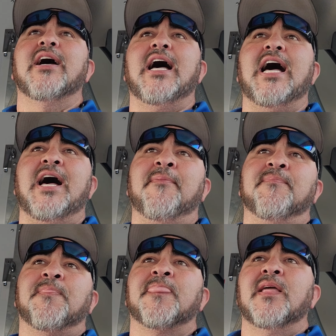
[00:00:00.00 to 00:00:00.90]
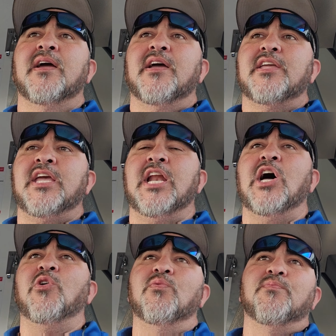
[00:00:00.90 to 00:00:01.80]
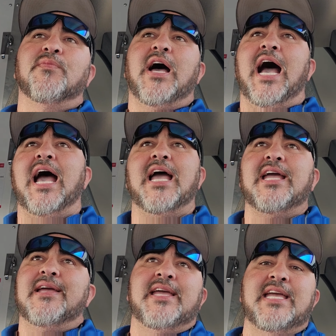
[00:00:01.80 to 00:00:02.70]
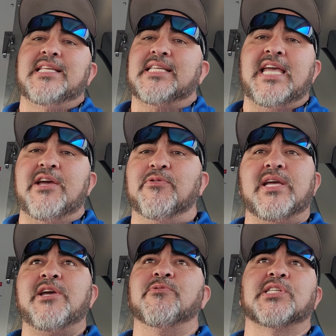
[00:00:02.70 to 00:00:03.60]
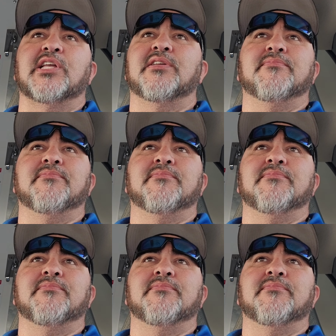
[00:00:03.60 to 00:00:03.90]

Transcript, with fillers: Um, you know, I, he, he, he was a,